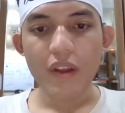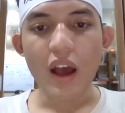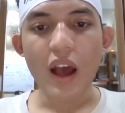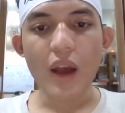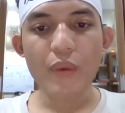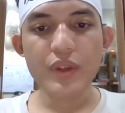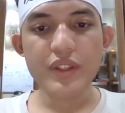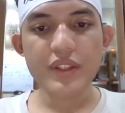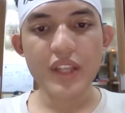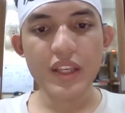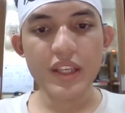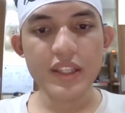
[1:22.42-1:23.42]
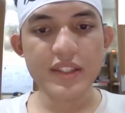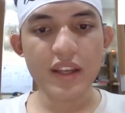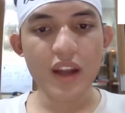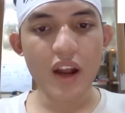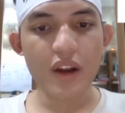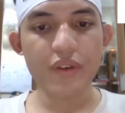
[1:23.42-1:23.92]
I would say Nissan
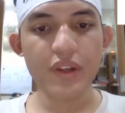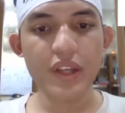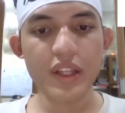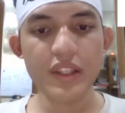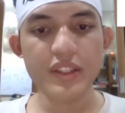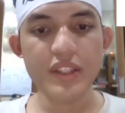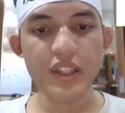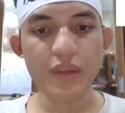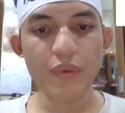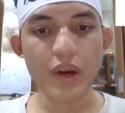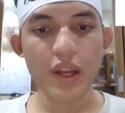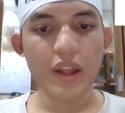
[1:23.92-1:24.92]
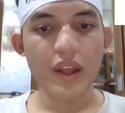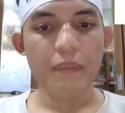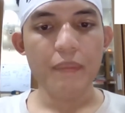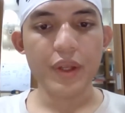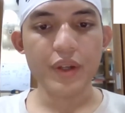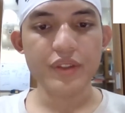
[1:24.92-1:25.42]
R390
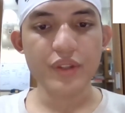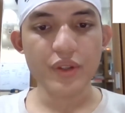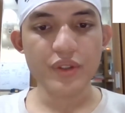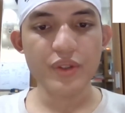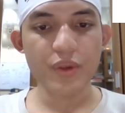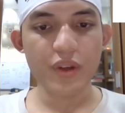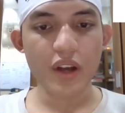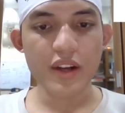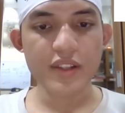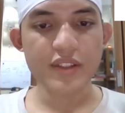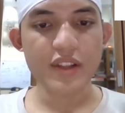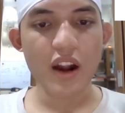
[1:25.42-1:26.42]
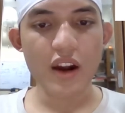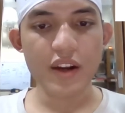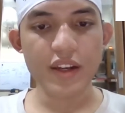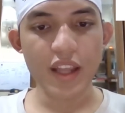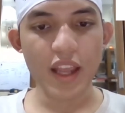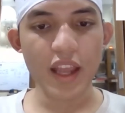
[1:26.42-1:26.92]
GT1 because those two cars are
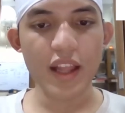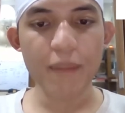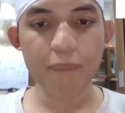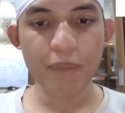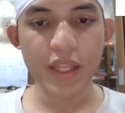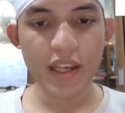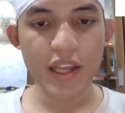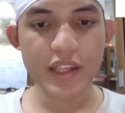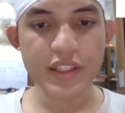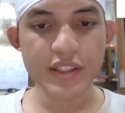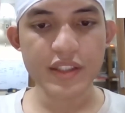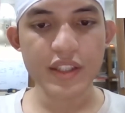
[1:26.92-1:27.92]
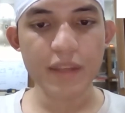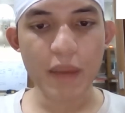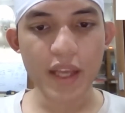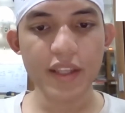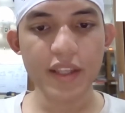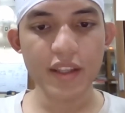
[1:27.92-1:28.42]
the LMP legends
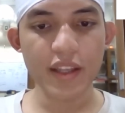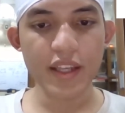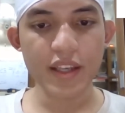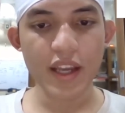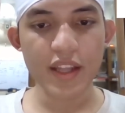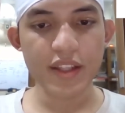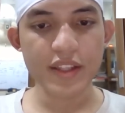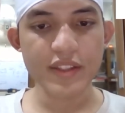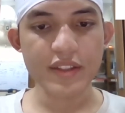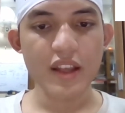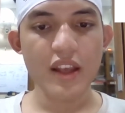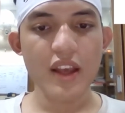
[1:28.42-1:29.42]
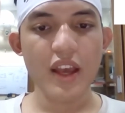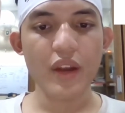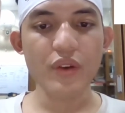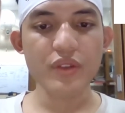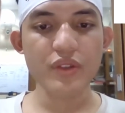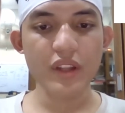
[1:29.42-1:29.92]
back in the late 90s, and
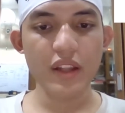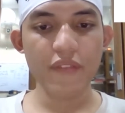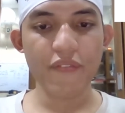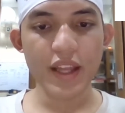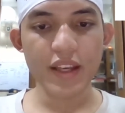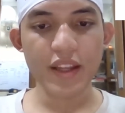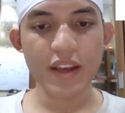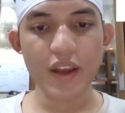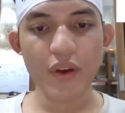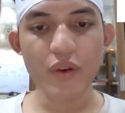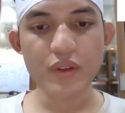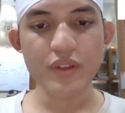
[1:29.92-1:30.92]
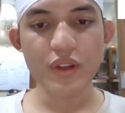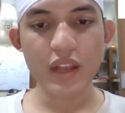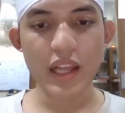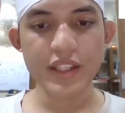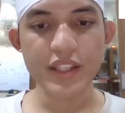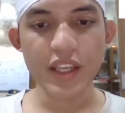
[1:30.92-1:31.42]
also the fact that I also
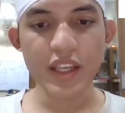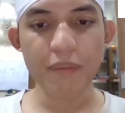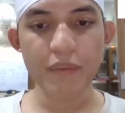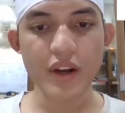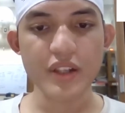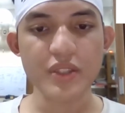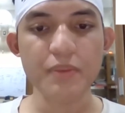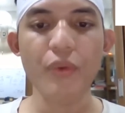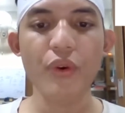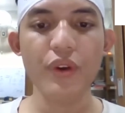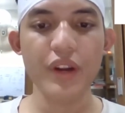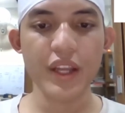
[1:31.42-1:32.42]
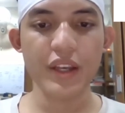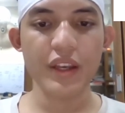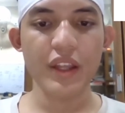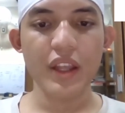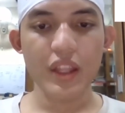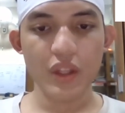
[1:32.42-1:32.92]
like JDM cars more than
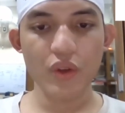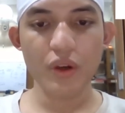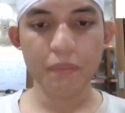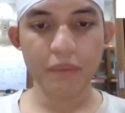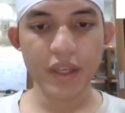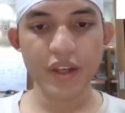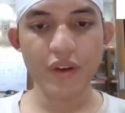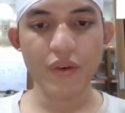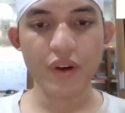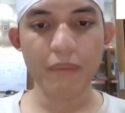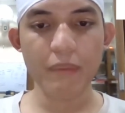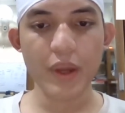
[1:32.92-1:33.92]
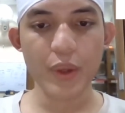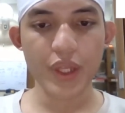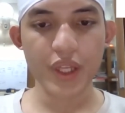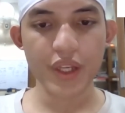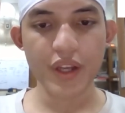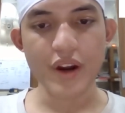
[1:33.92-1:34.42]
European or
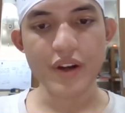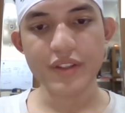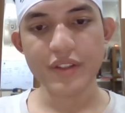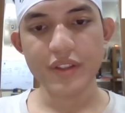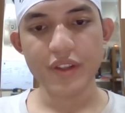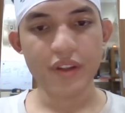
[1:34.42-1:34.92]
American cars.